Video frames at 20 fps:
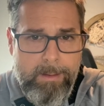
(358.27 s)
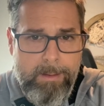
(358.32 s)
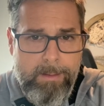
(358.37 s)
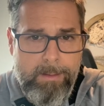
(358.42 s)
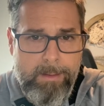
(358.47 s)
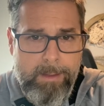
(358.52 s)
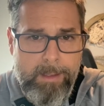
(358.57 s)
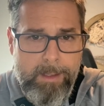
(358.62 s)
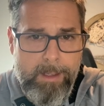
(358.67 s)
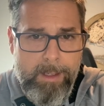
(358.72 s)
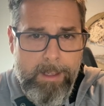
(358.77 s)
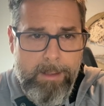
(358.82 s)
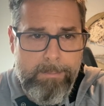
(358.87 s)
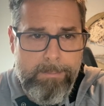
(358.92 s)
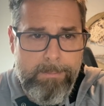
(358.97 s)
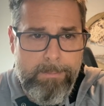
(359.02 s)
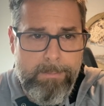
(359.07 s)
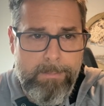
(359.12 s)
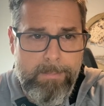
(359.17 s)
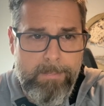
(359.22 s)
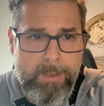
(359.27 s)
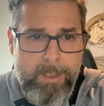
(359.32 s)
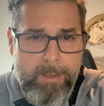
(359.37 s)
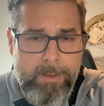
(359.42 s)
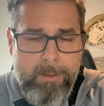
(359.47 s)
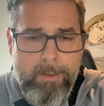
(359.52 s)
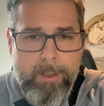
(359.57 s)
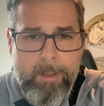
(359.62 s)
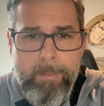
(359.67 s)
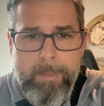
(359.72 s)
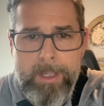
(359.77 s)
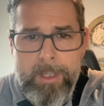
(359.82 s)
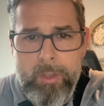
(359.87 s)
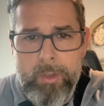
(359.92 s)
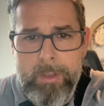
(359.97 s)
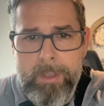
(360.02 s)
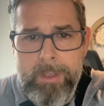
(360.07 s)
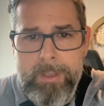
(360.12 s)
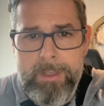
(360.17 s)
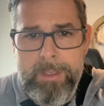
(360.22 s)
the
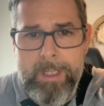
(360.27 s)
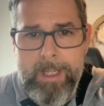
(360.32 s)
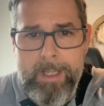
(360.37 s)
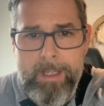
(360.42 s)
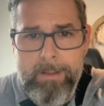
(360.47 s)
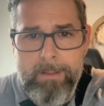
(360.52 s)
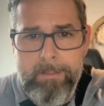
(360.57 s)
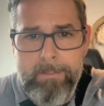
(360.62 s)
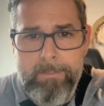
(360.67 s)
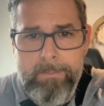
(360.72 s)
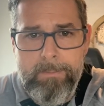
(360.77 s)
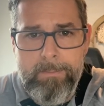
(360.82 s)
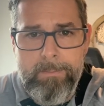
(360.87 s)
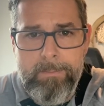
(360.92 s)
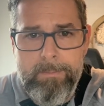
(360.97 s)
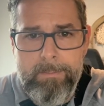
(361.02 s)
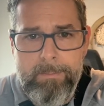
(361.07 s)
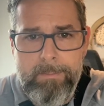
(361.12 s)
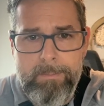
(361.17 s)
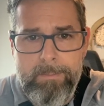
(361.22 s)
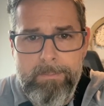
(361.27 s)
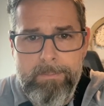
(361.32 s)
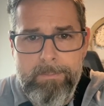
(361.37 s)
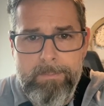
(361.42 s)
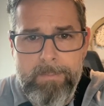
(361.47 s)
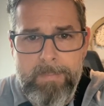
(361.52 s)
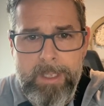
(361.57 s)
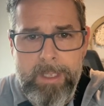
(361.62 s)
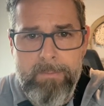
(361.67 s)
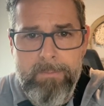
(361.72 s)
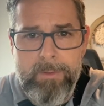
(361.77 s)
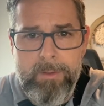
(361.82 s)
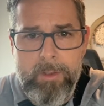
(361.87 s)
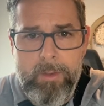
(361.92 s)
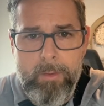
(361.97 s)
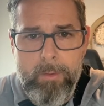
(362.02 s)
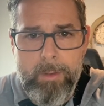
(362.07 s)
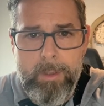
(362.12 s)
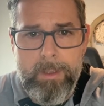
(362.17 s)
determination is then given to the